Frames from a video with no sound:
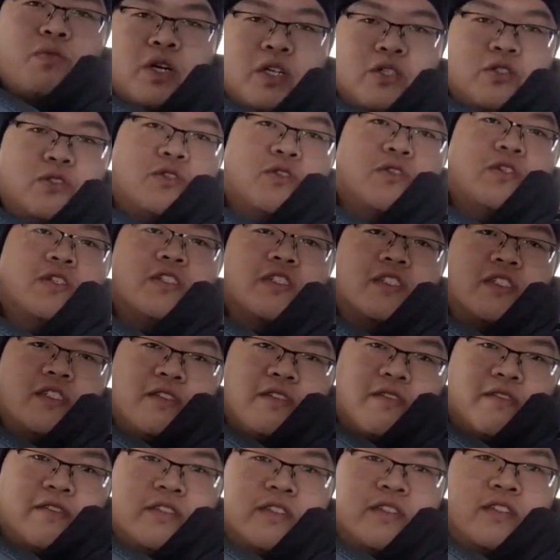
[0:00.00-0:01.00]
choice.
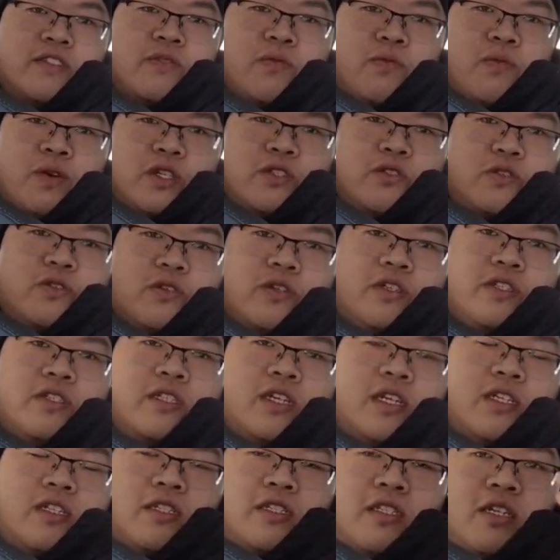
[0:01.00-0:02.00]
So one choice
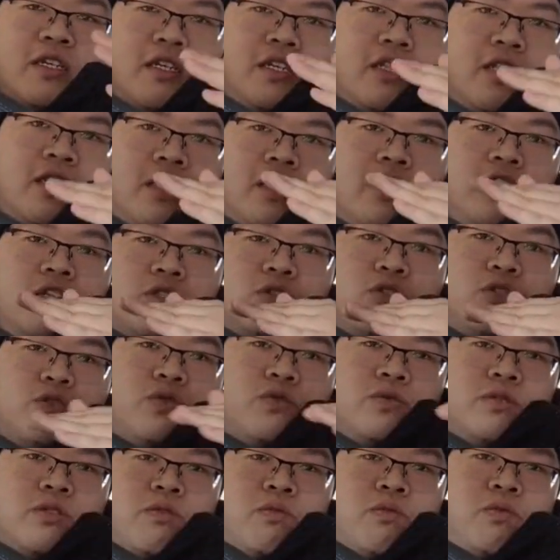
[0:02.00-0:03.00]
that leads
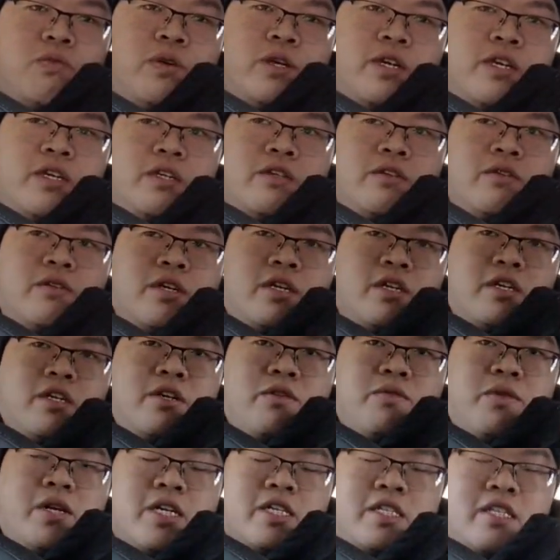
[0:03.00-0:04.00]
you the way you're here
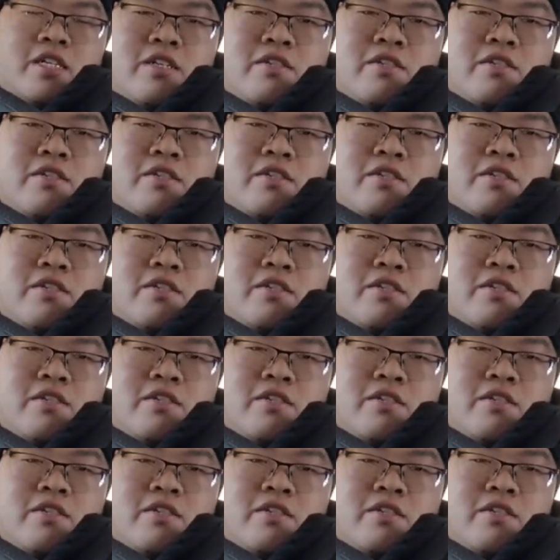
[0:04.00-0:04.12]
right now.